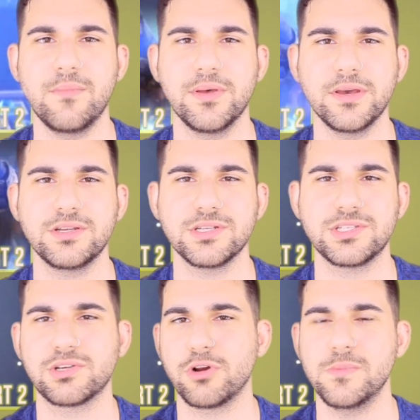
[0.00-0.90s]
and Billy just
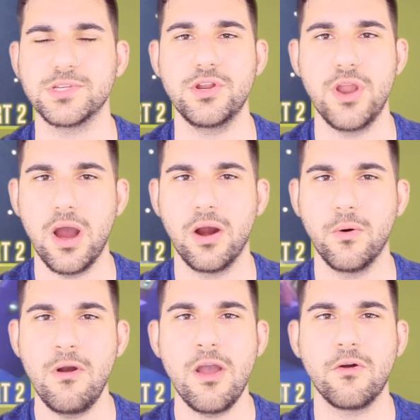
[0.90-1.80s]
screams
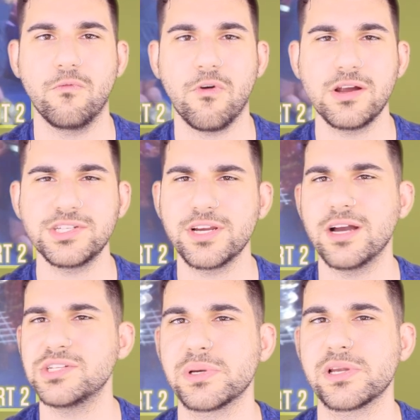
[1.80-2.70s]
no rushing
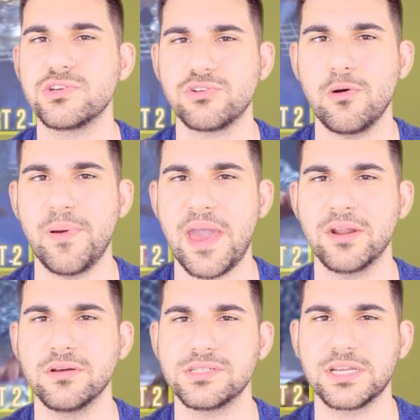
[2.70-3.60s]
a control
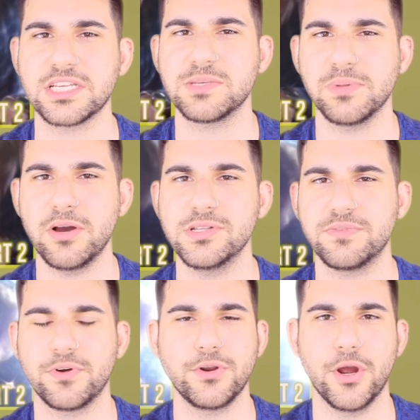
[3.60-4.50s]
panel as it explodes
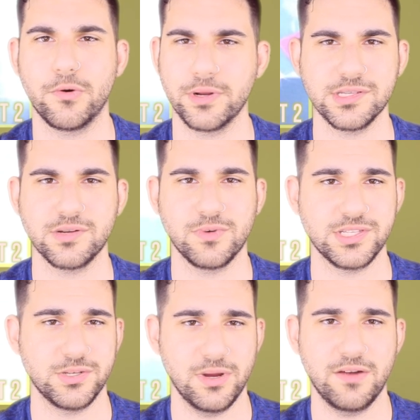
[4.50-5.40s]
for no reason
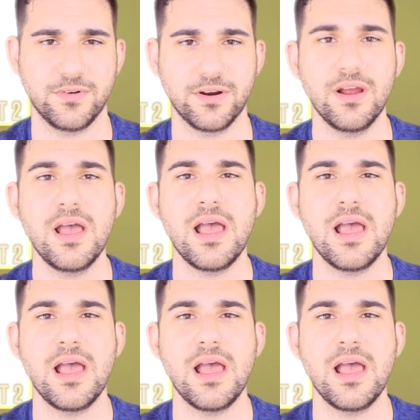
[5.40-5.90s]
whatsoever,